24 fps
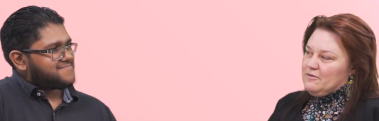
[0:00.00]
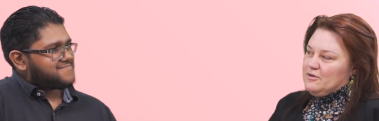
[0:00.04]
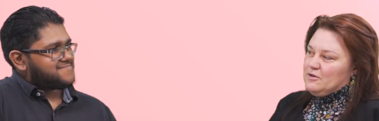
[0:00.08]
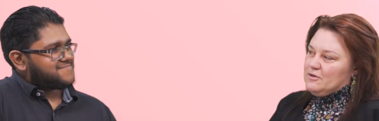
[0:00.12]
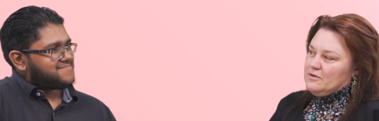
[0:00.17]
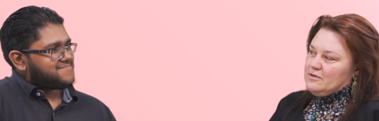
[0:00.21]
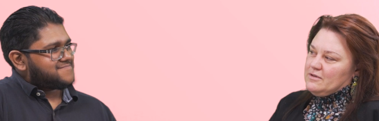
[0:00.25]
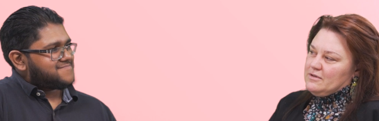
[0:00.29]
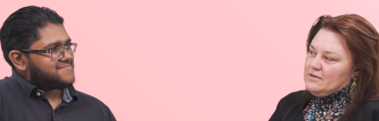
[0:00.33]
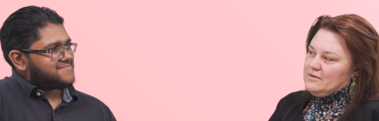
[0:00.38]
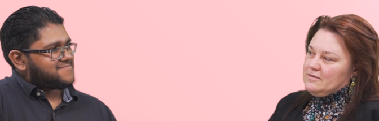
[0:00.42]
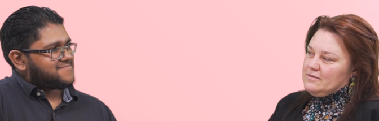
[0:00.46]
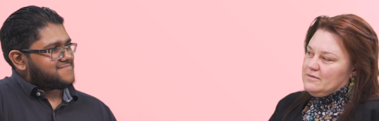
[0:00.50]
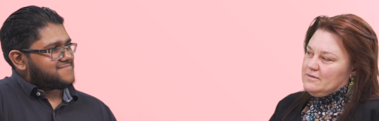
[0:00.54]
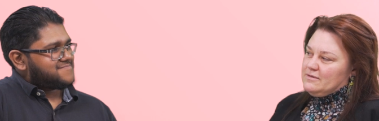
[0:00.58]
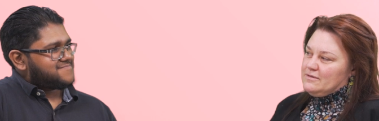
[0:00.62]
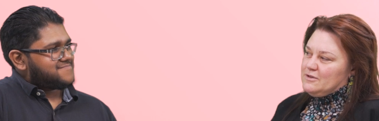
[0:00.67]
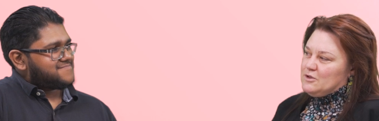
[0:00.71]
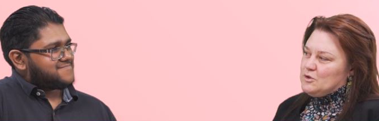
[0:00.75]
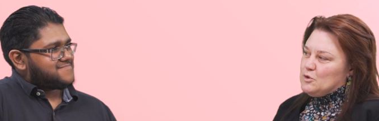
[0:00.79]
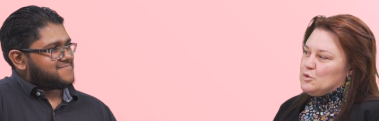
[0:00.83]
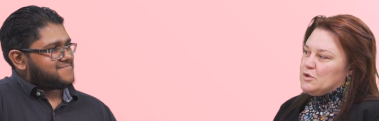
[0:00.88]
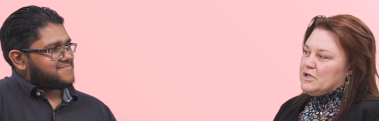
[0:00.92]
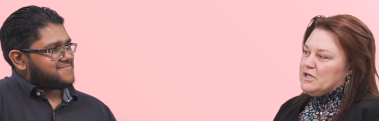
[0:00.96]
Speaker 1: of your
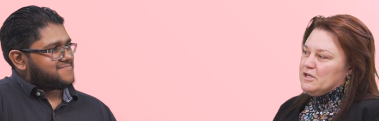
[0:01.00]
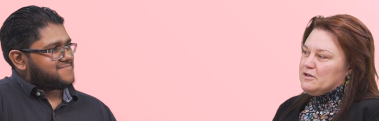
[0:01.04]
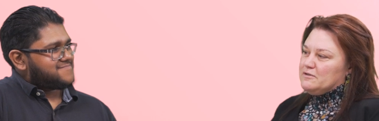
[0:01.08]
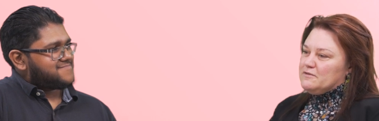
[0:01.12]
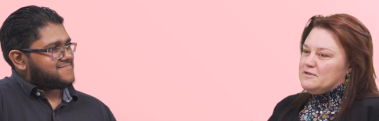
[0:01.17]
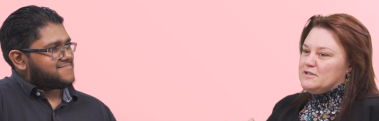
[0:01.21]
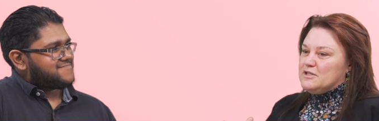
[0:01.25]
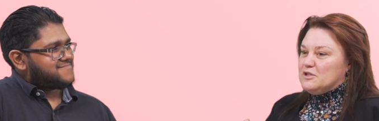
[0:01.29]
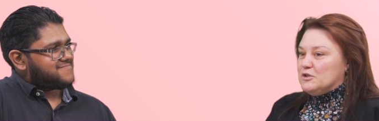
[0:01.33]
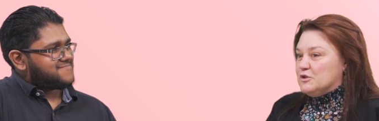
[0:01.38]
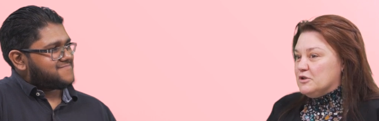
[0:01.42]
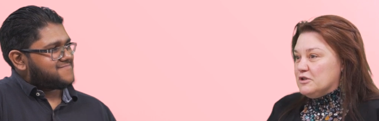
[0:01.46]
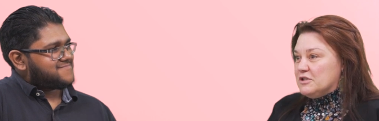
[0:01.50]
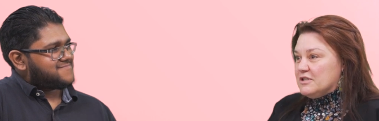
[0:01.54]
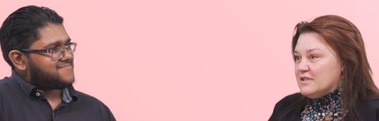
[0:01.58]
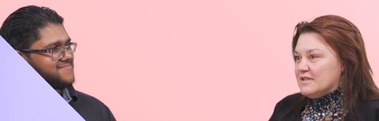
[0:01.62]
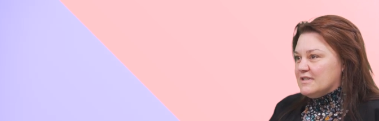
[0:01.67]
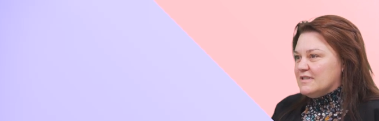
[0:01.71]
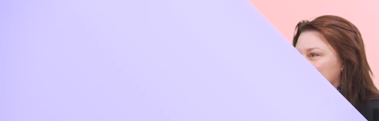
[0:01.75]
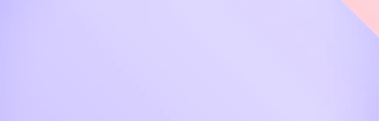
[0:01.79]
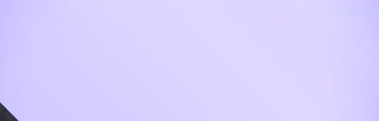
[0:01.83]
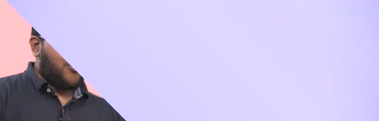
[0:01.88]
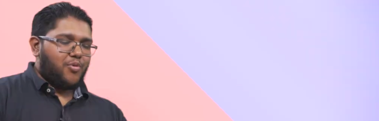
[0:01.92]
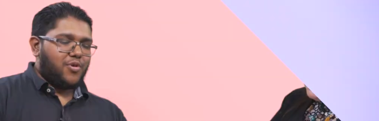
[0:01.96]
toolkit of
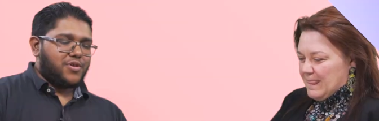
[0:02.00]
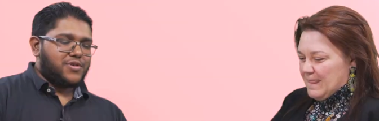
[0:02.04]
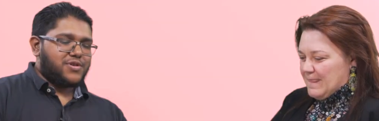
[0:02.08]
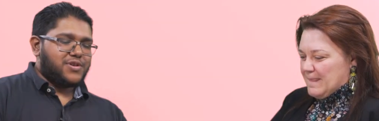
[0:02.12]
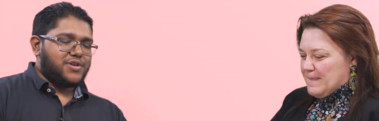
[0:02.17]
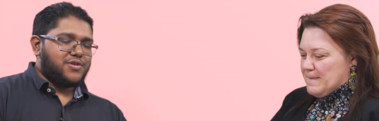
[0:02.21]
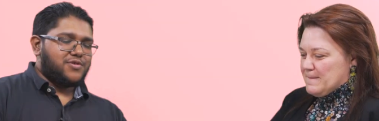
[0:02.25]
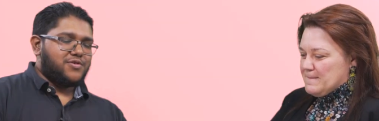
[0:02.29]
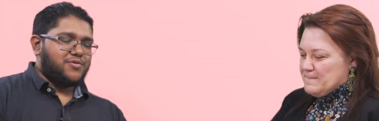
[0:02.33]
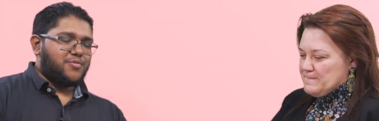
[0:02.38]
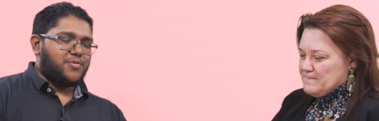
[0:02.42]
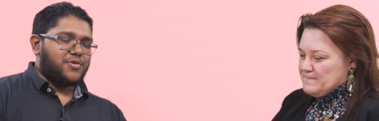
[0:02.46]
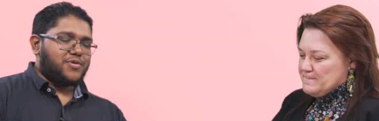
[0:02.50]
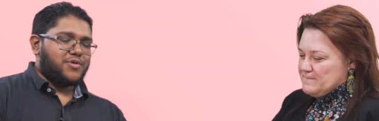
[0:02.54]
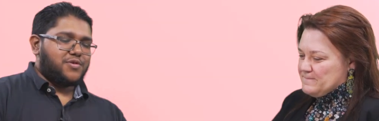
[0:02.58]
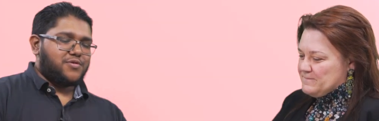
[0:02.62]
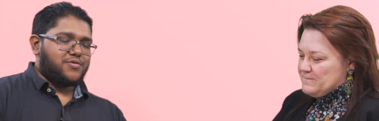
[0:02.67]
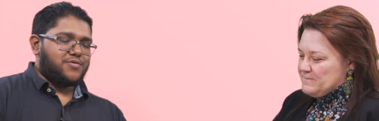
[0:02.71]
solutions. What did you want to